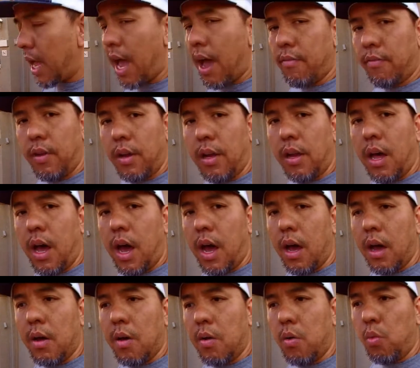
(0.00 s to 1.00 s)
a lot
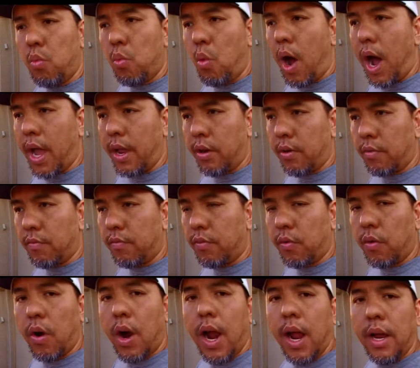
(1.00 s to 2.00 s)
wider
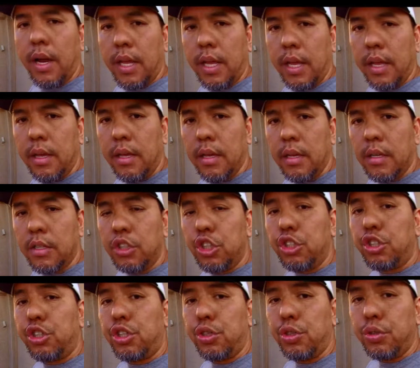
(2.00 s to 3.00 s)
variety to
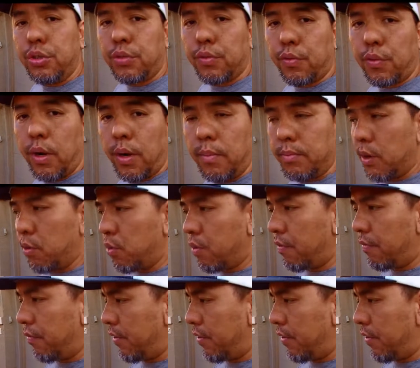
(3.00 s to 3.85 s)
choose from that will fit